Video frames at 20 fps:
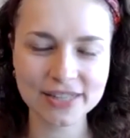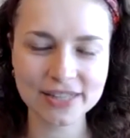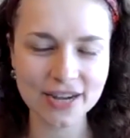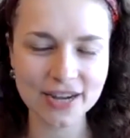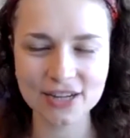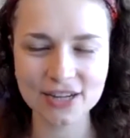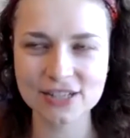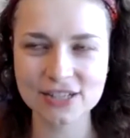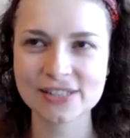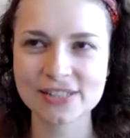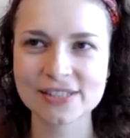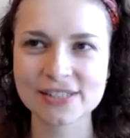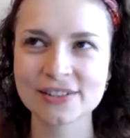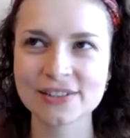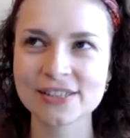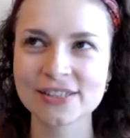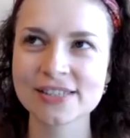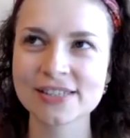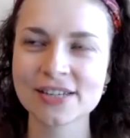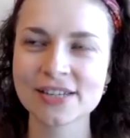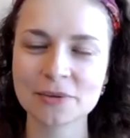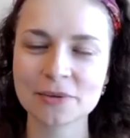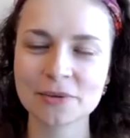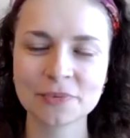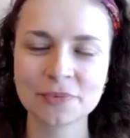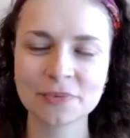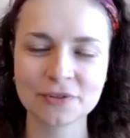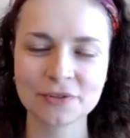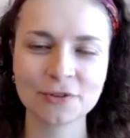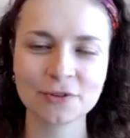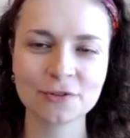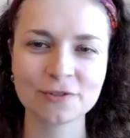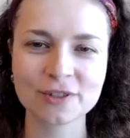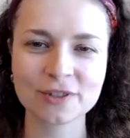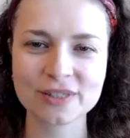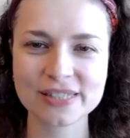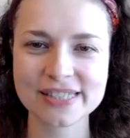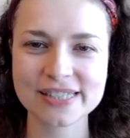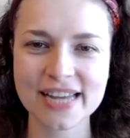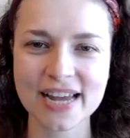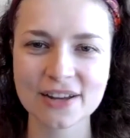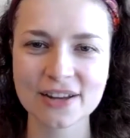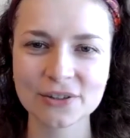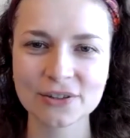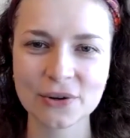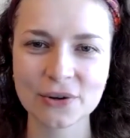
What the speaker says: kind of silly tip, if you feel sad,